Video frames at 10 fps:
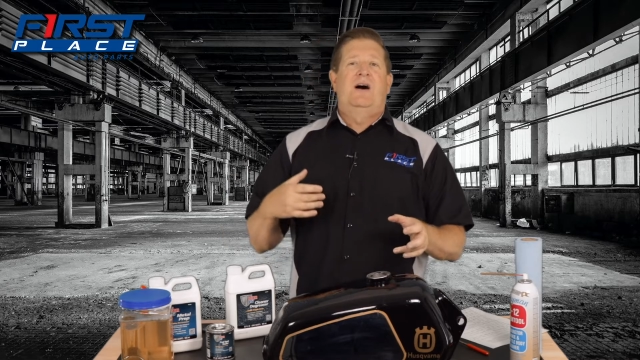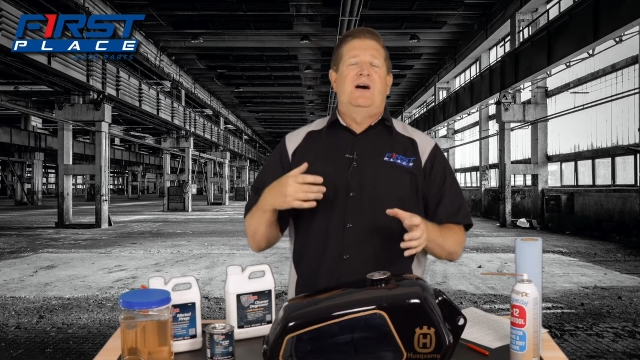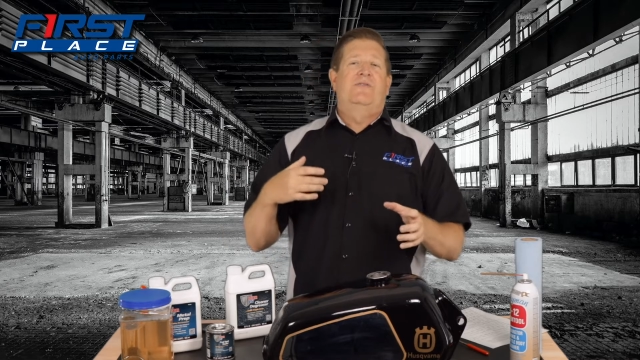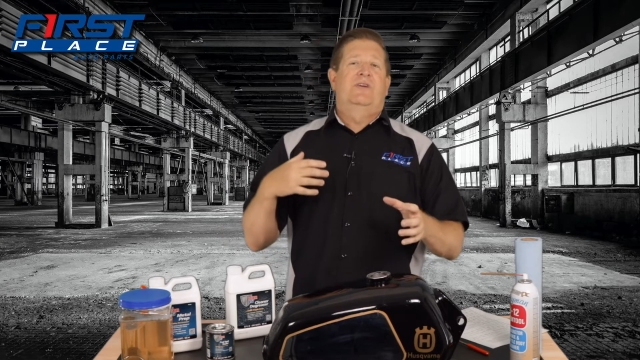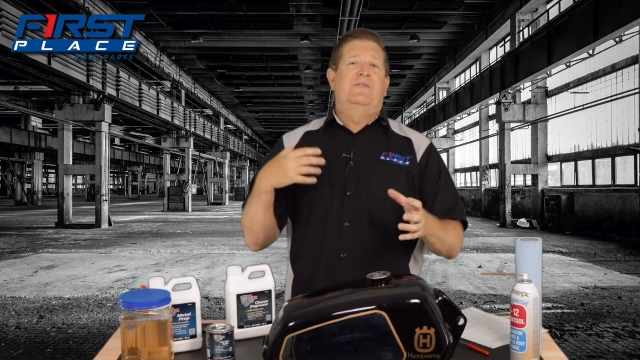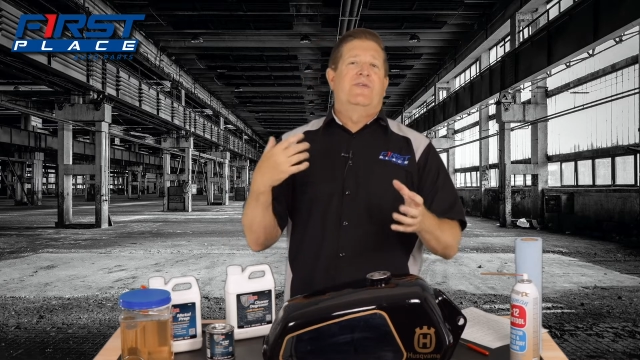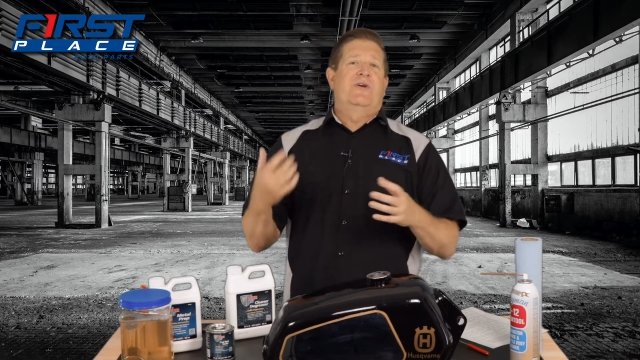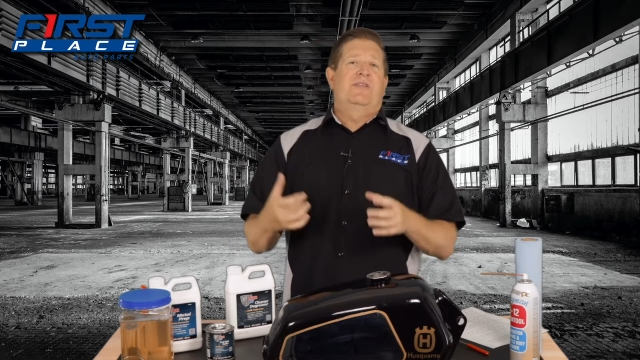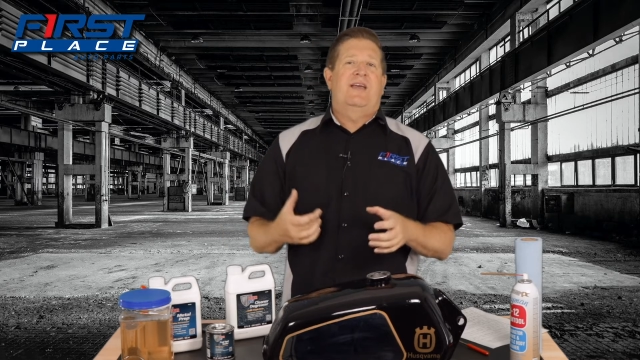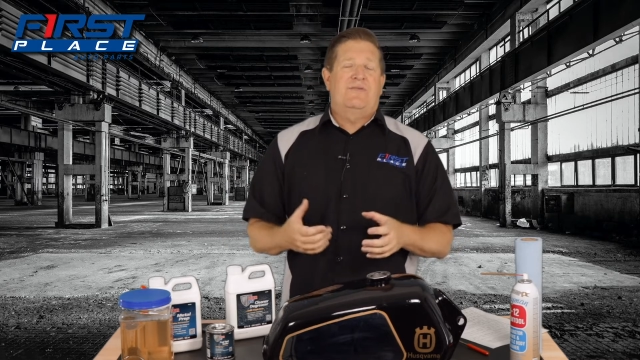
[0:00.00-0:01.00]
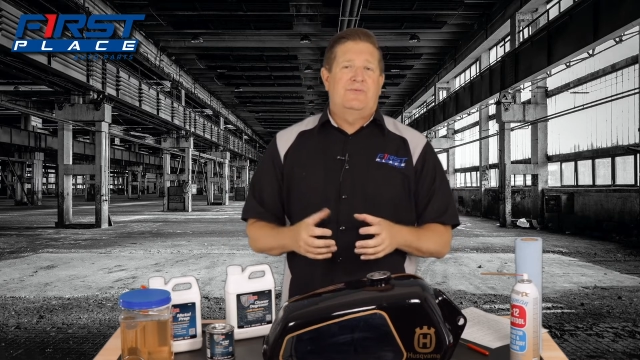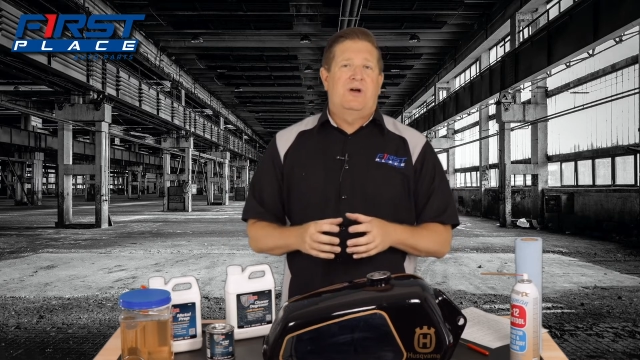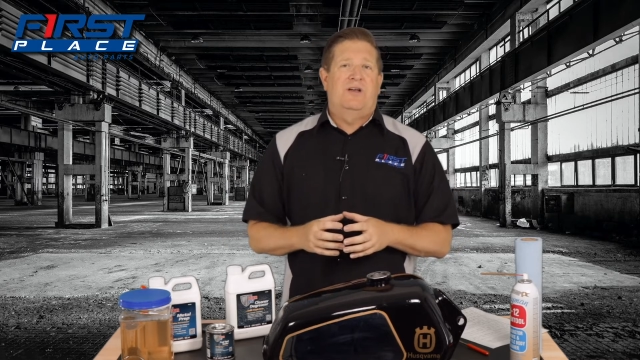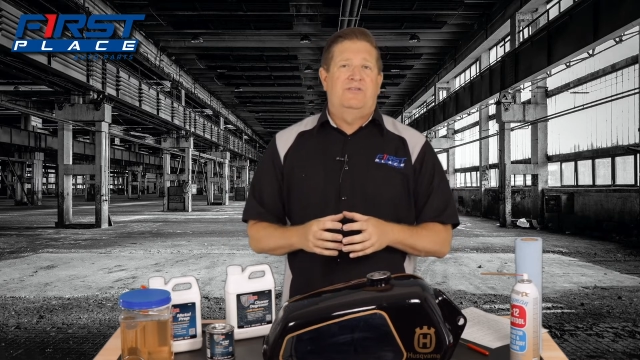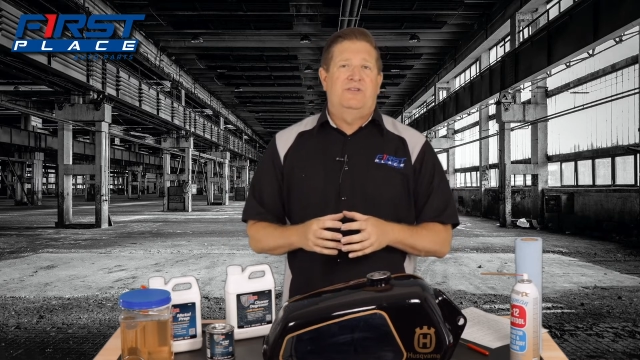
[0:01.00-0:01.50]
of converting that
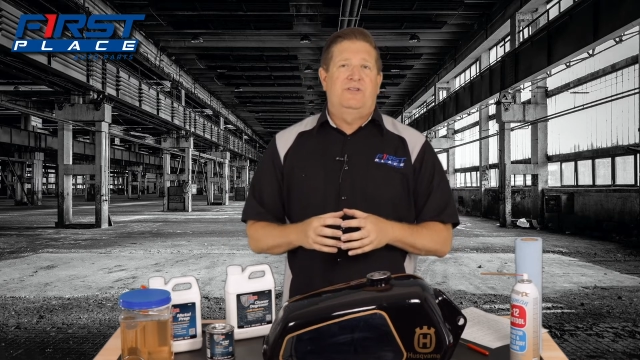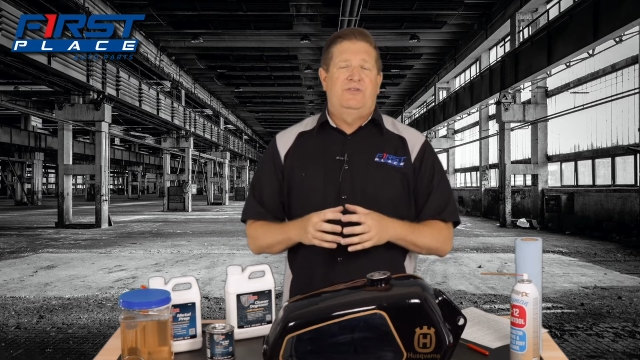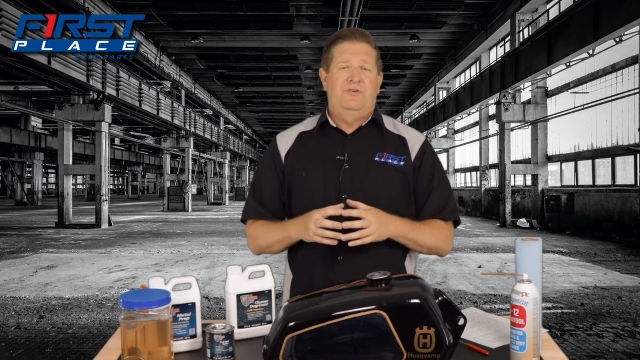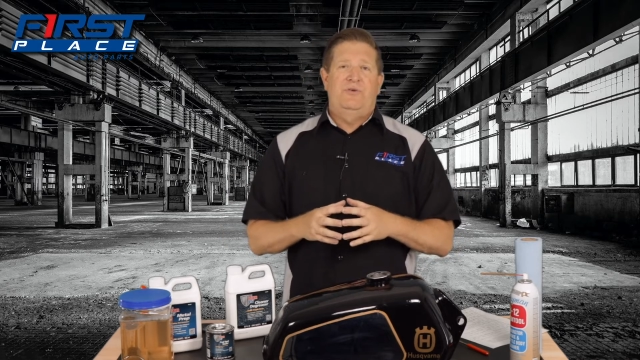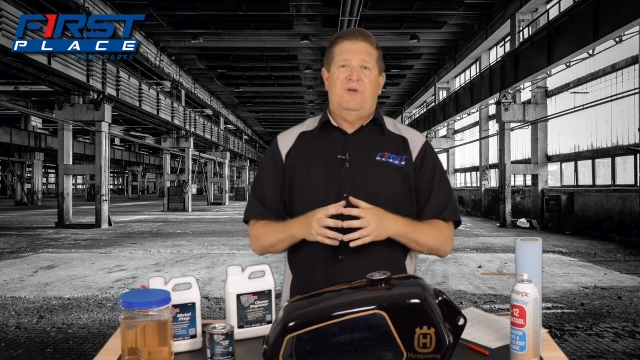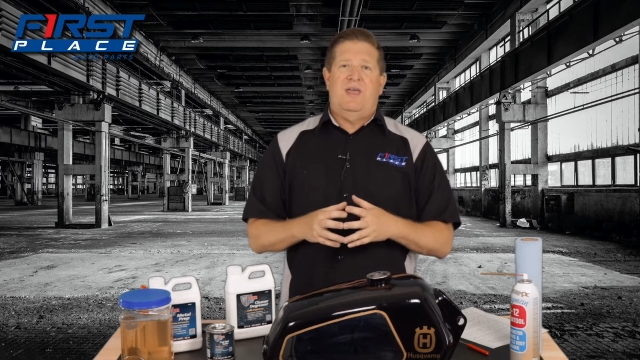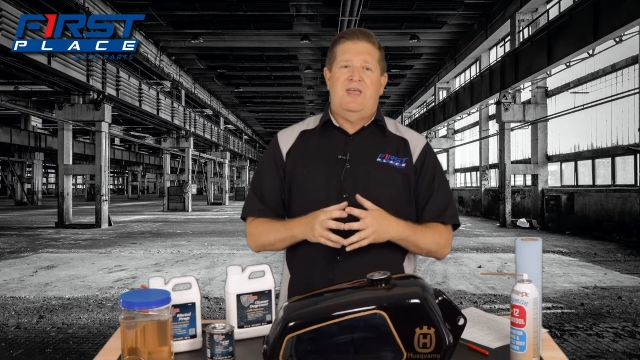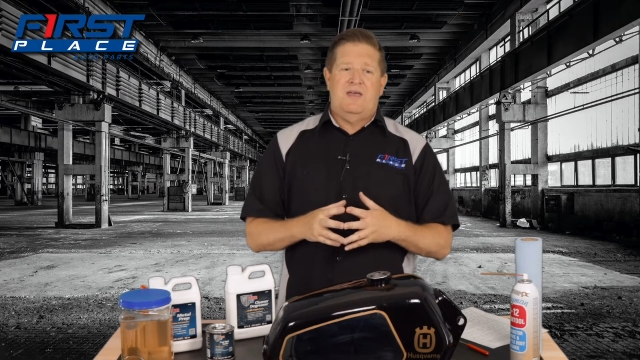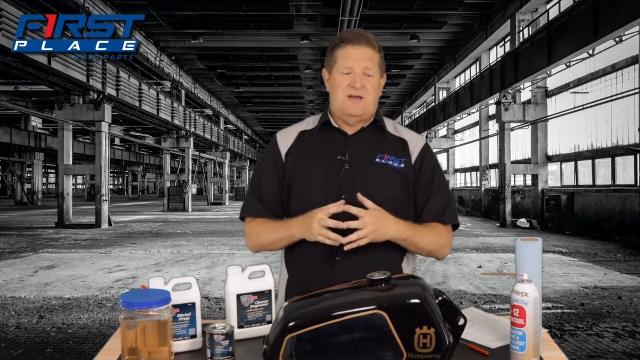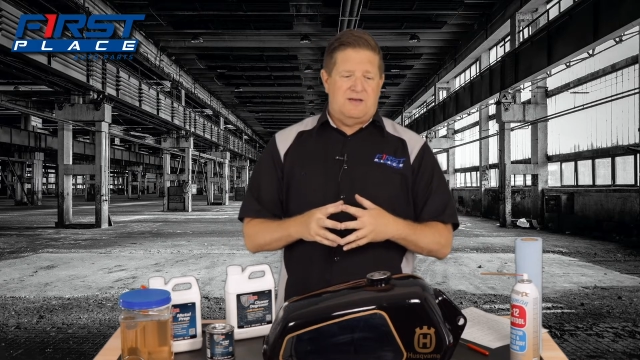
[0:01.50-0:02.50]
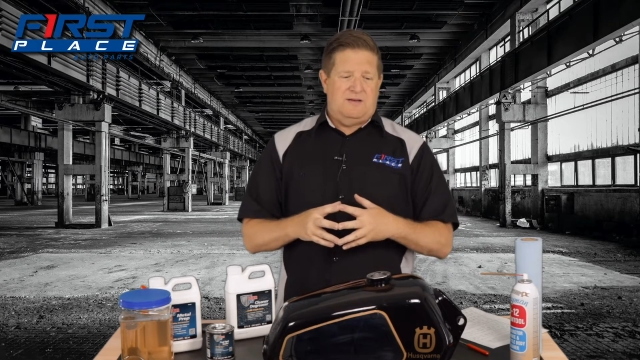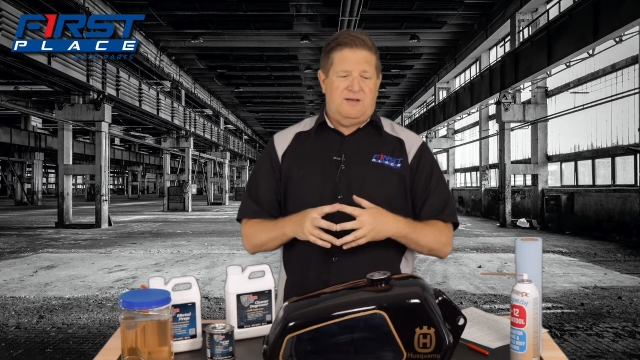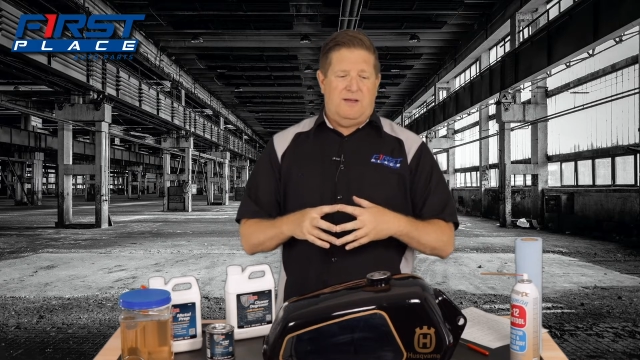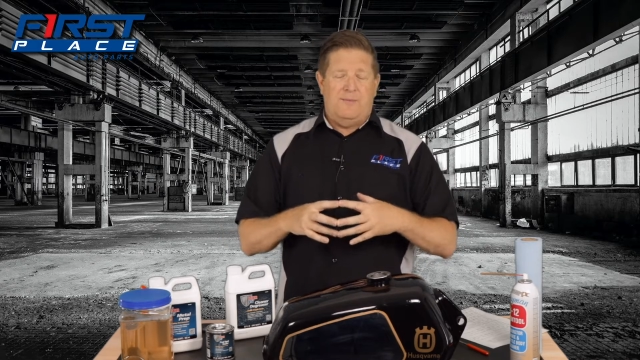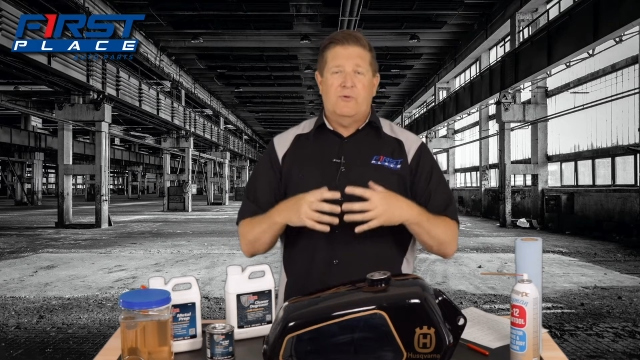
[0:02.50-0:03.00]
rust to
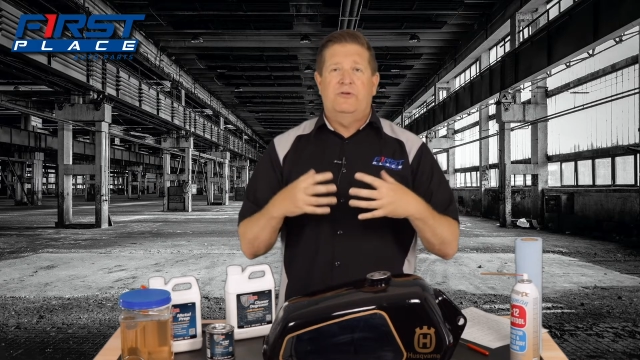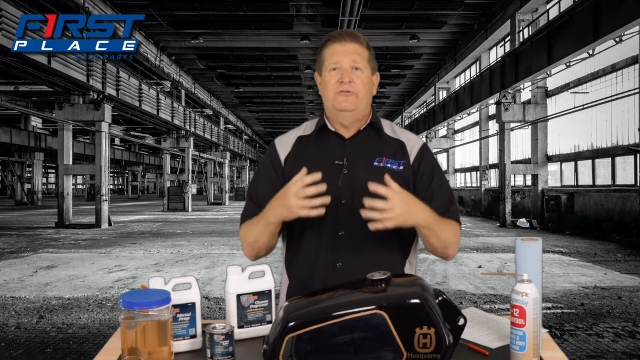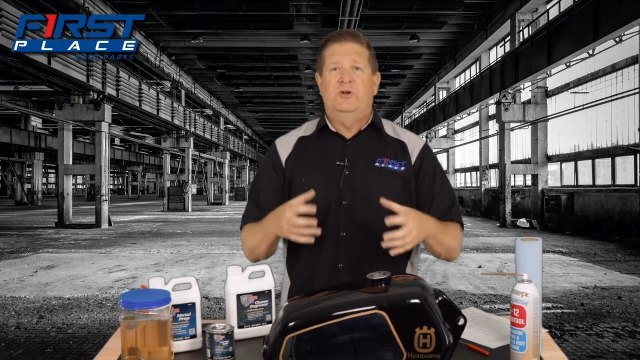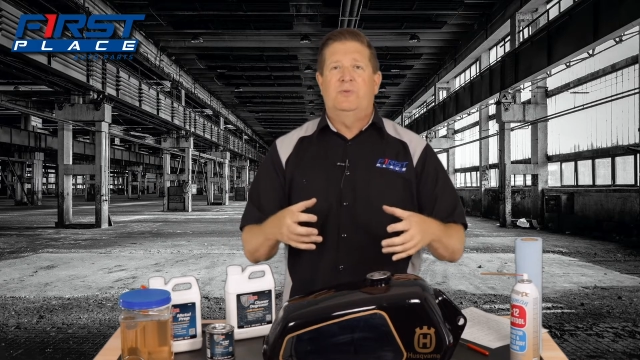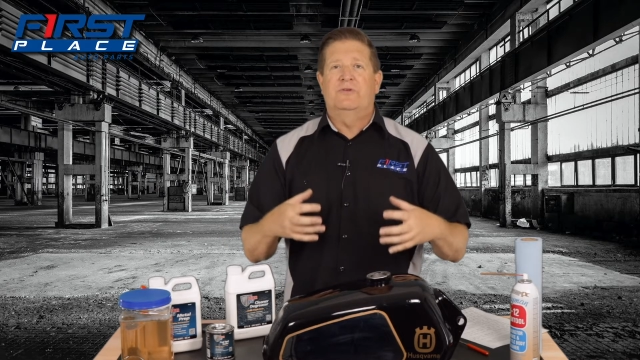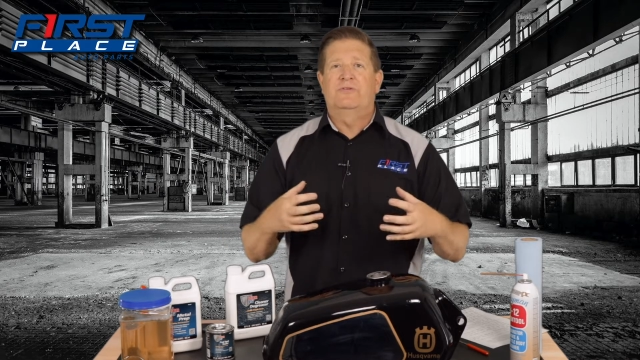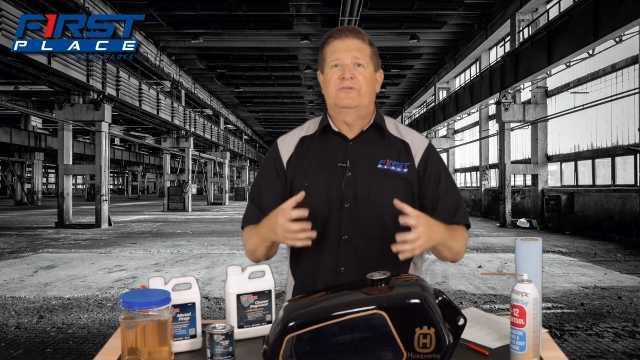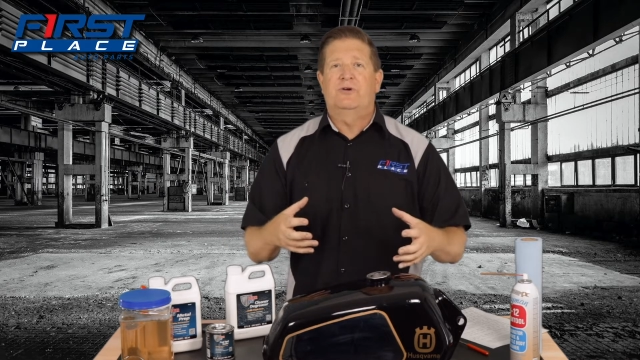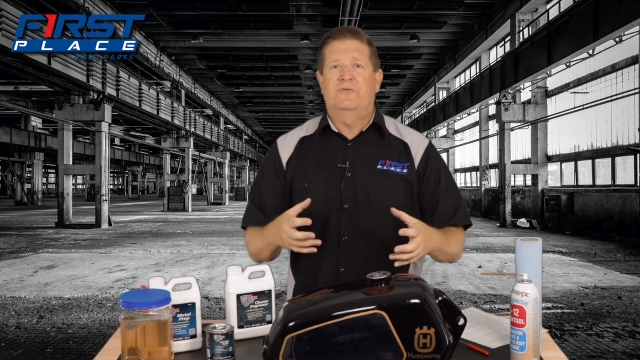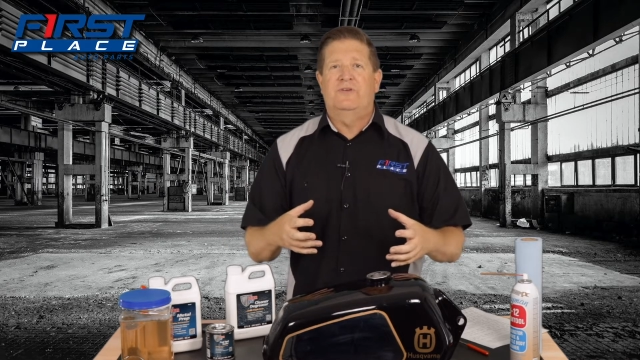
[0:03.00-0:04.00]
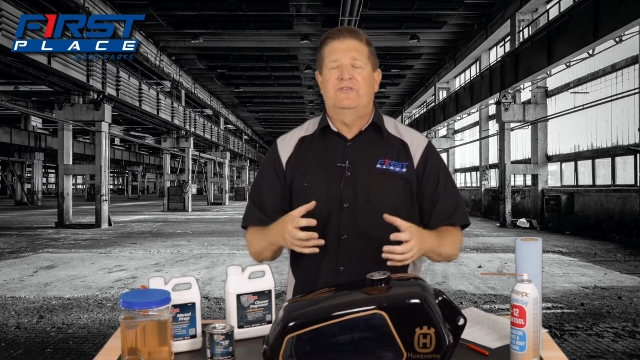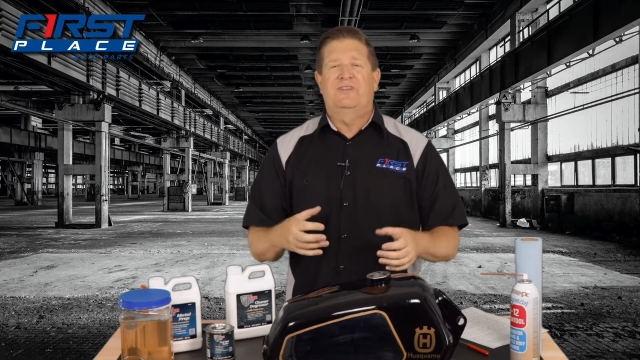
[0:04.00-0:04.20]
a more suitable surface.